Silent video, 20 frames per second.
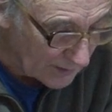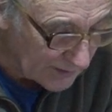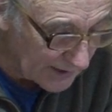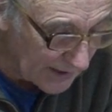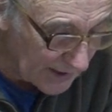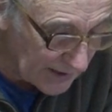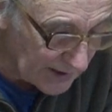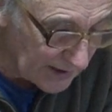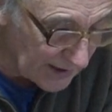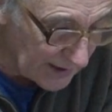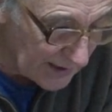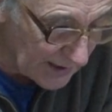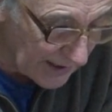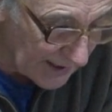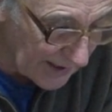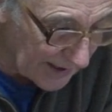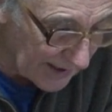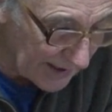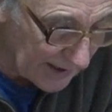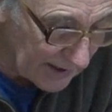Deni
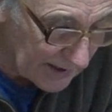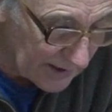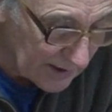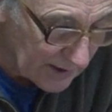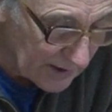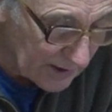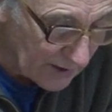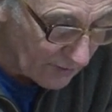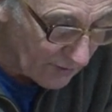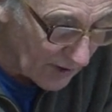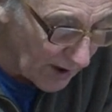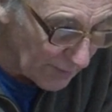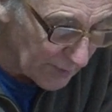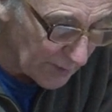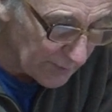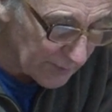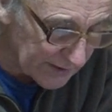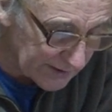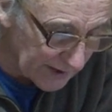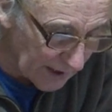le
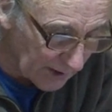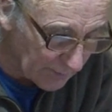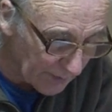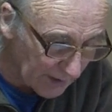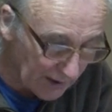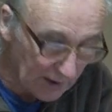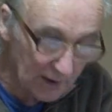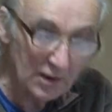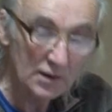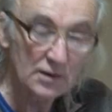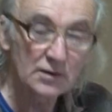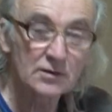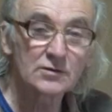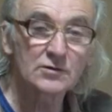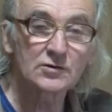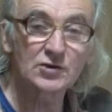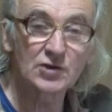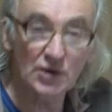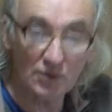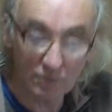rapa mitakba
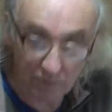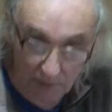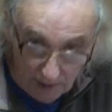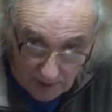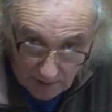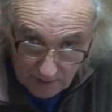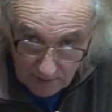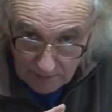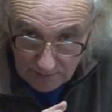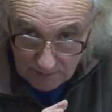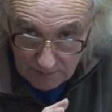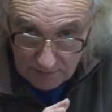chiwa